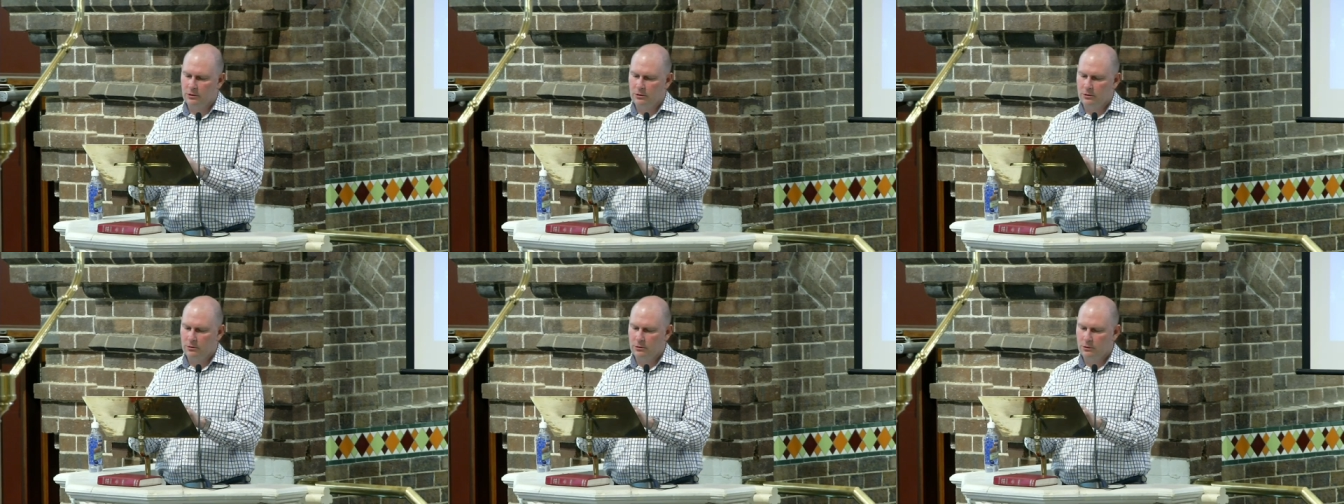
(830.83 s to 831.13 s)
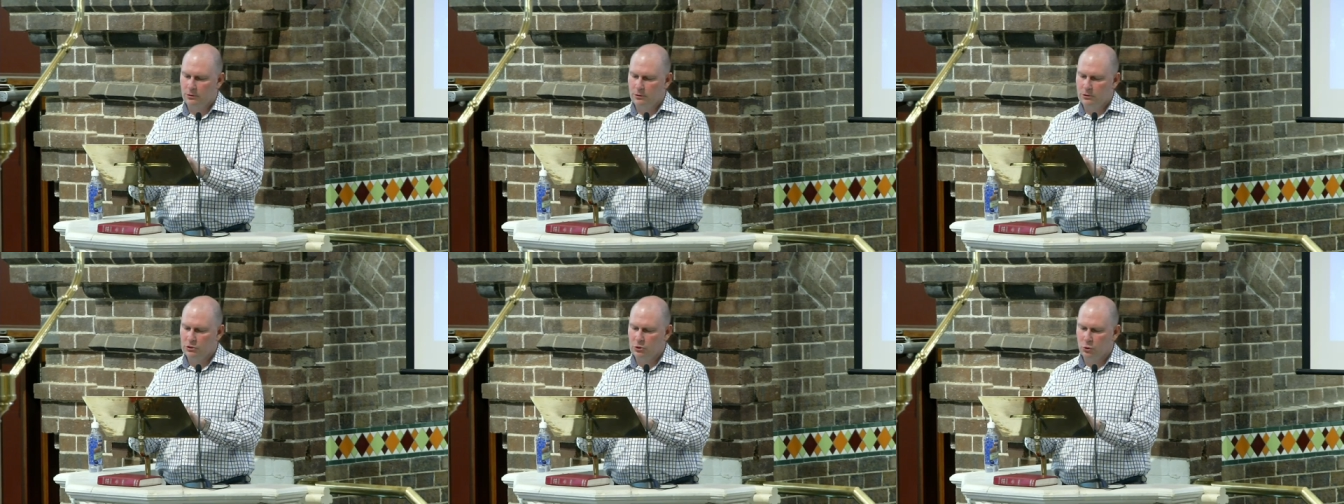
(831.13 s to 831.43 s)

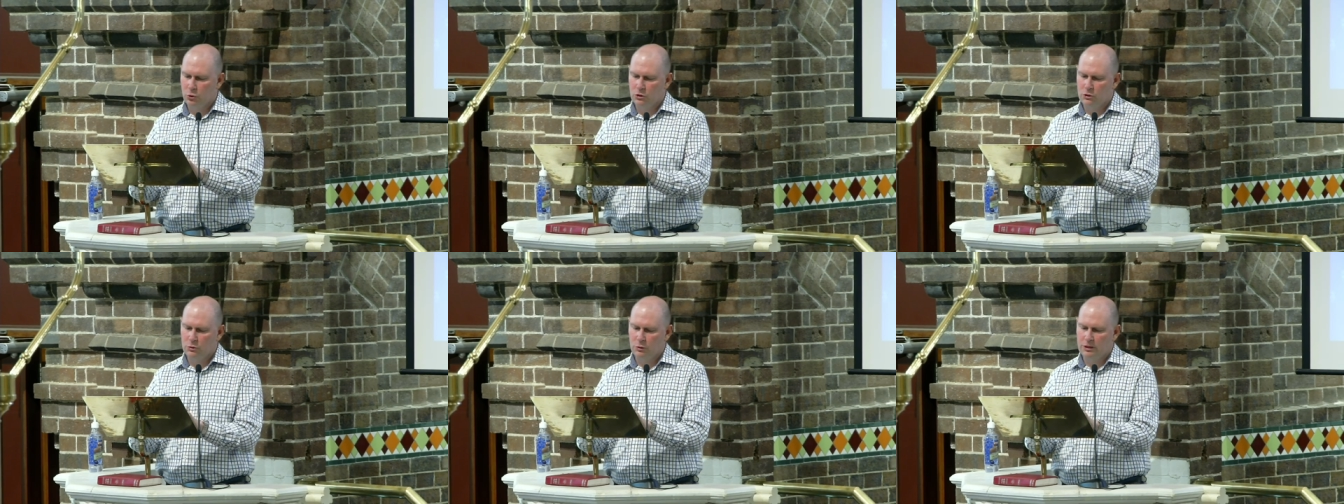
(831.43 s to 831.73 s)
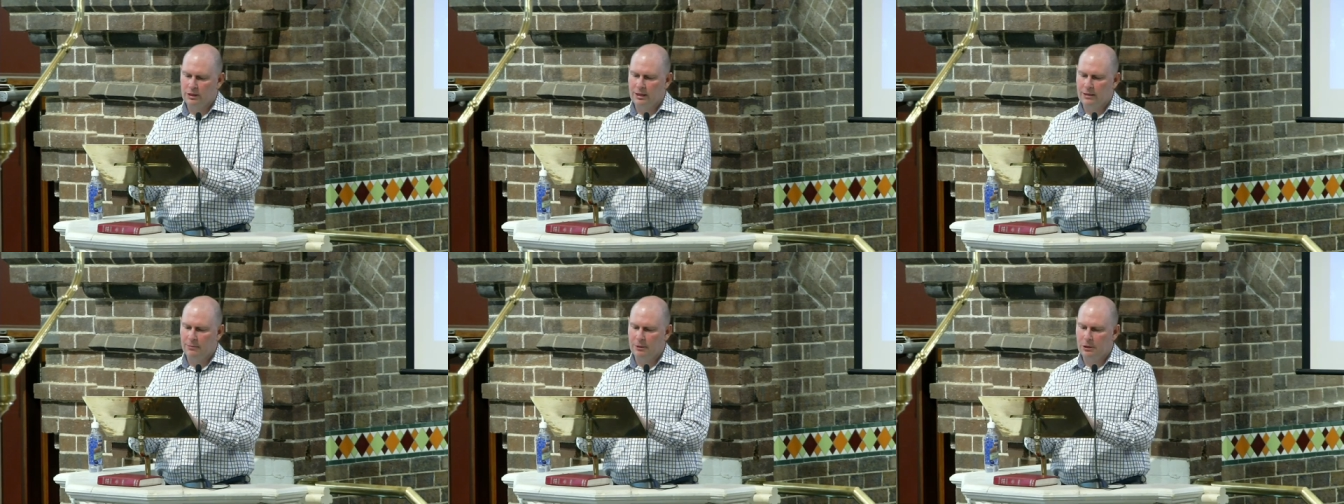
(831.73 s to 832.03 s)
who talked with
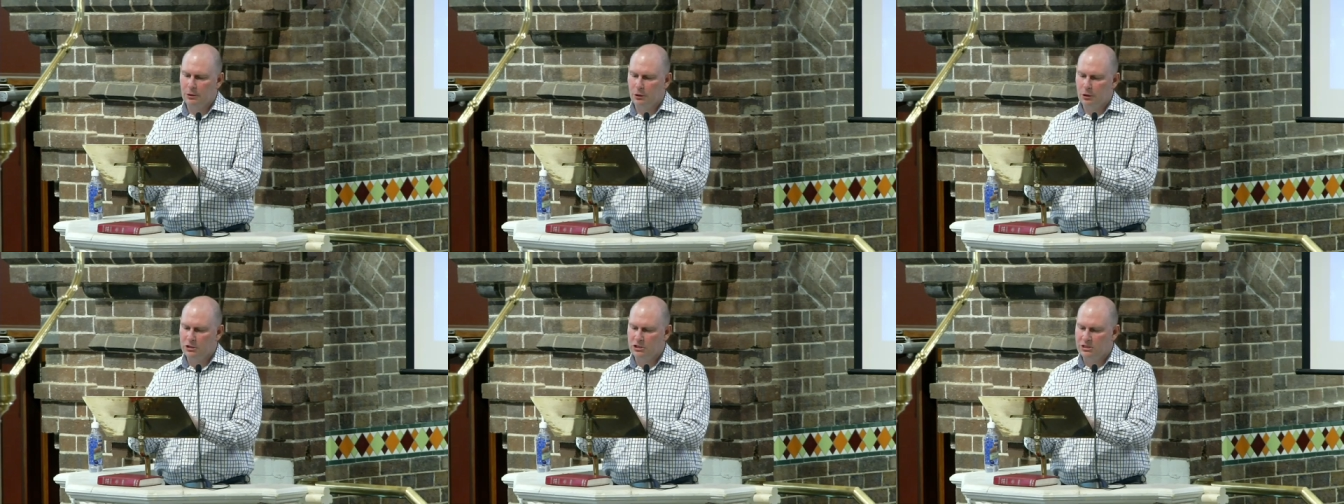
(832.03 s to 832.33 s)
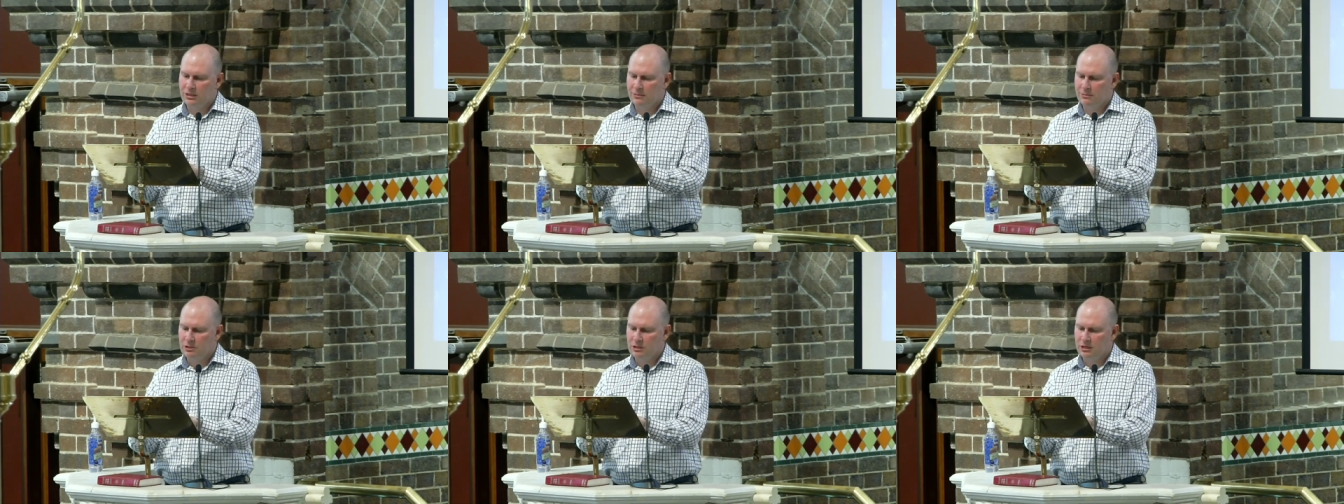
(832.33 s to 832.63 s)
them and urged
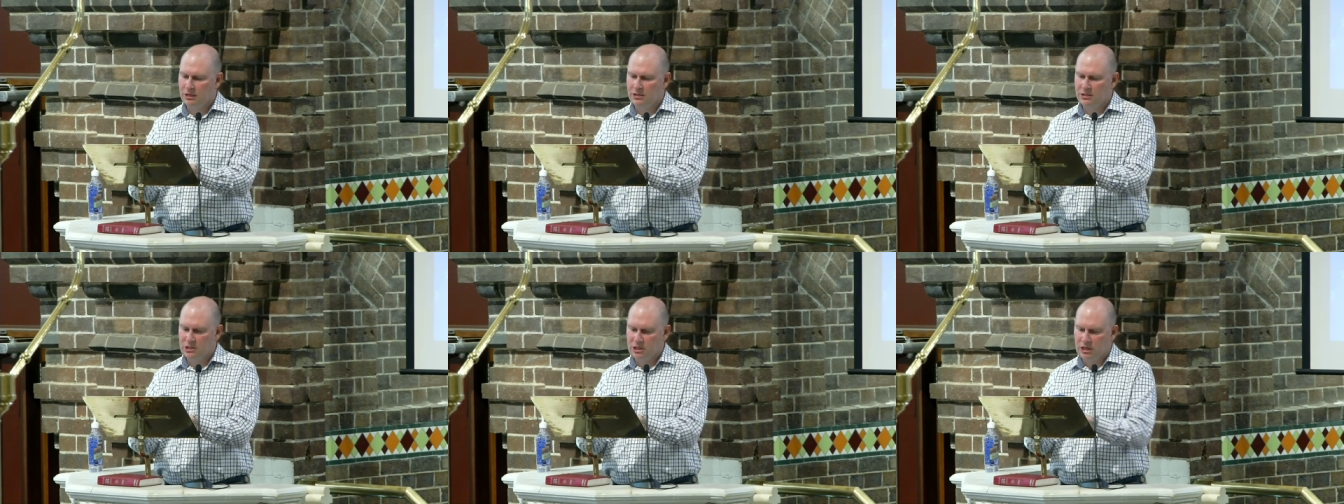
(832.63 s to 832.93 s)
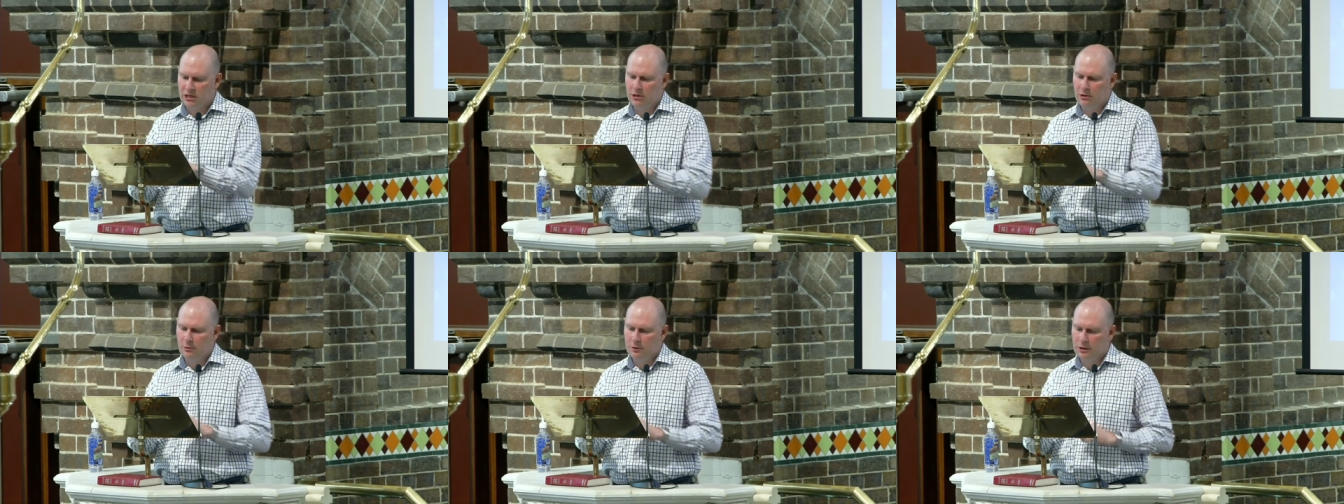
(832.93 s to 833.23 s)
them to
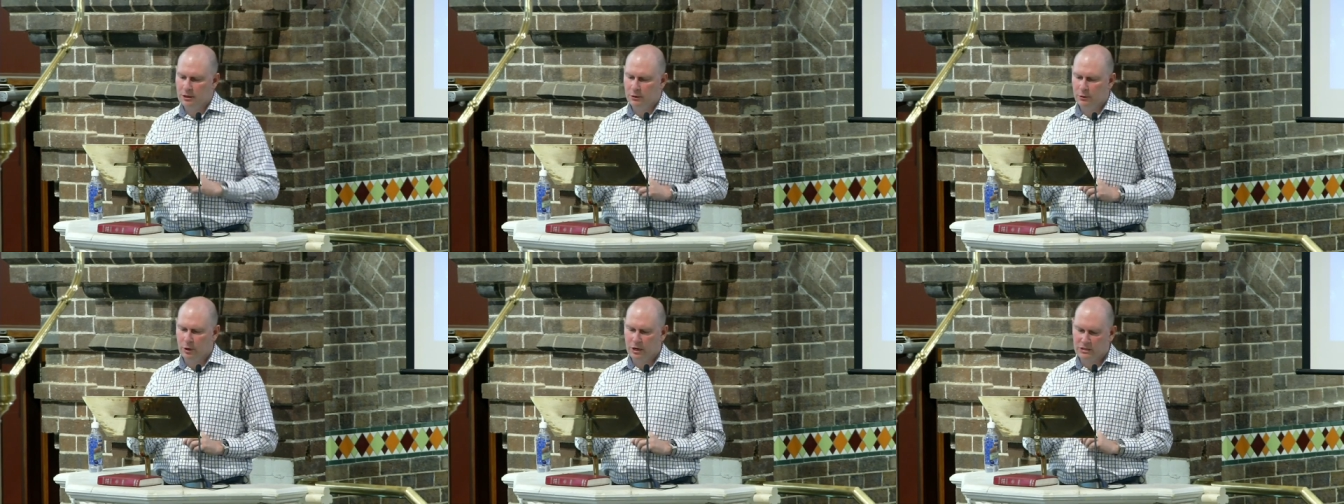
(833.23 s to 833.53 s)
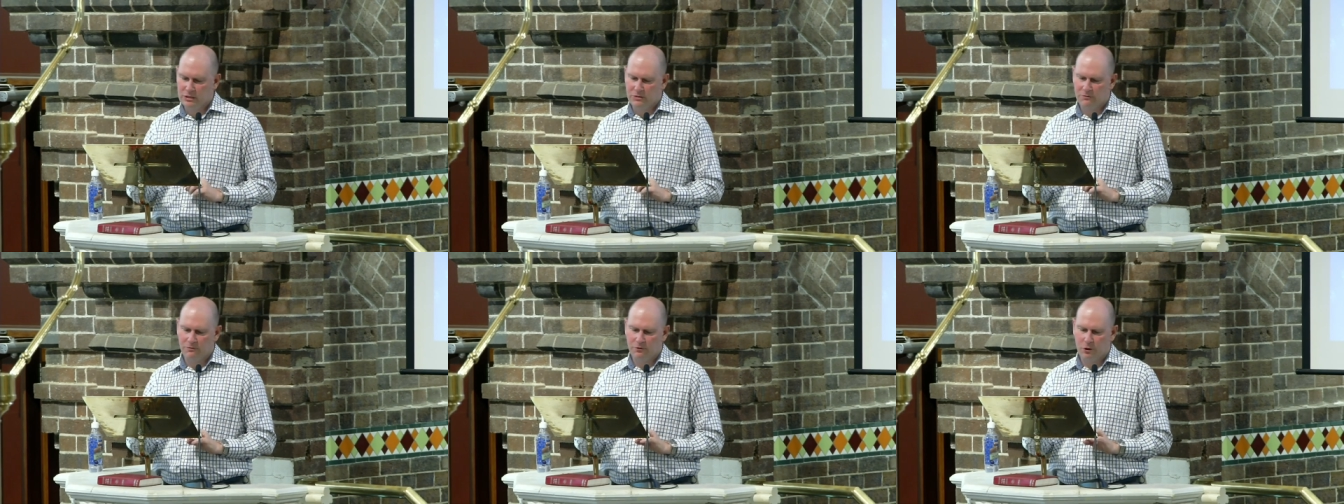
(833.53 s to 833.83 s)
continue in the grace
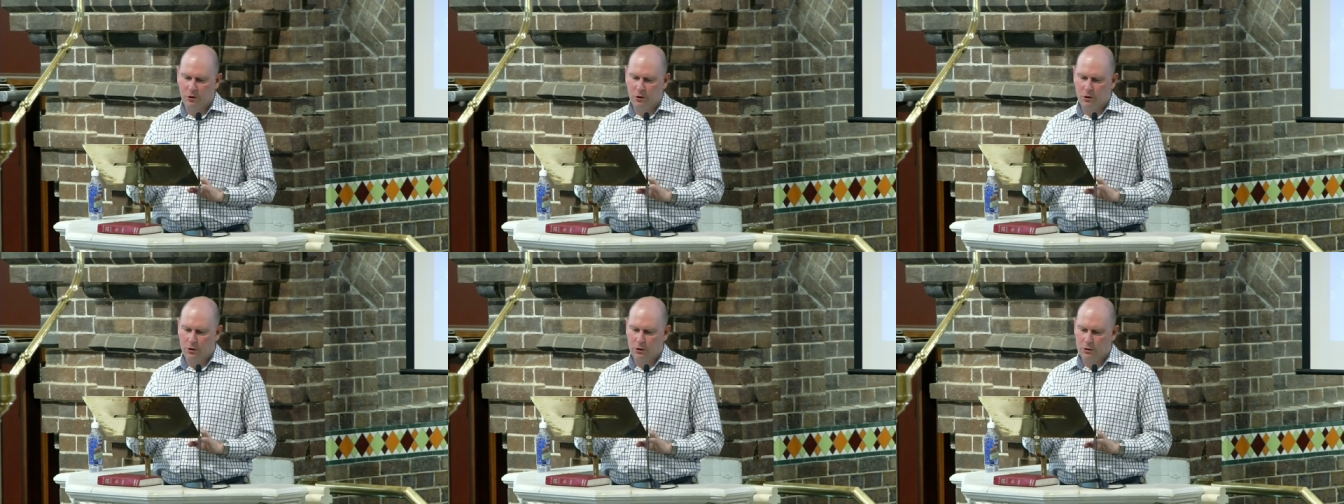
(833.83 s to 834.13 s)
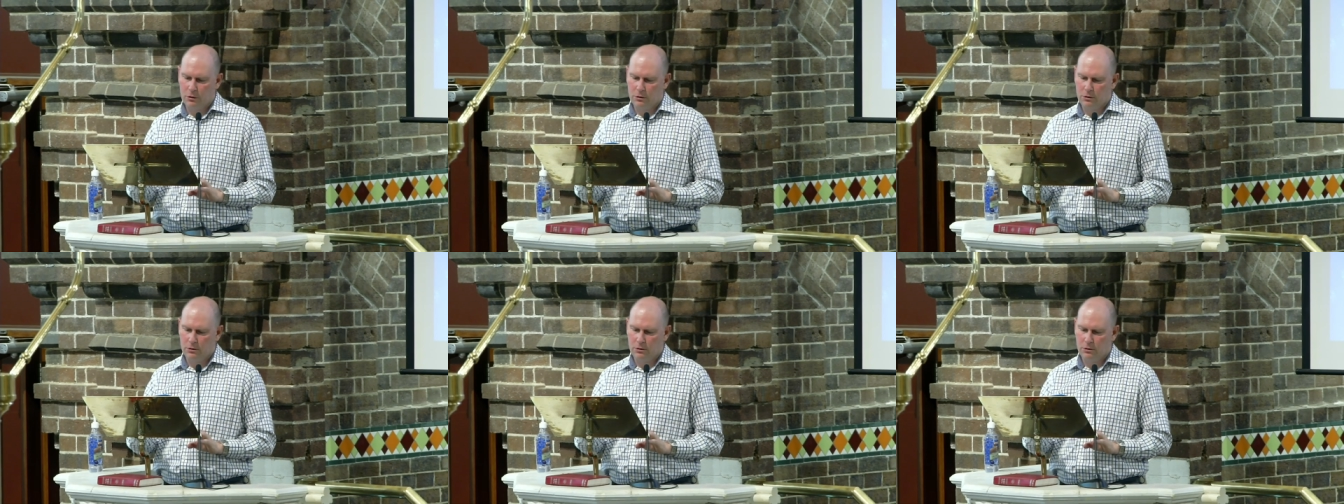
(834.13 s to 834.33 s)
of God.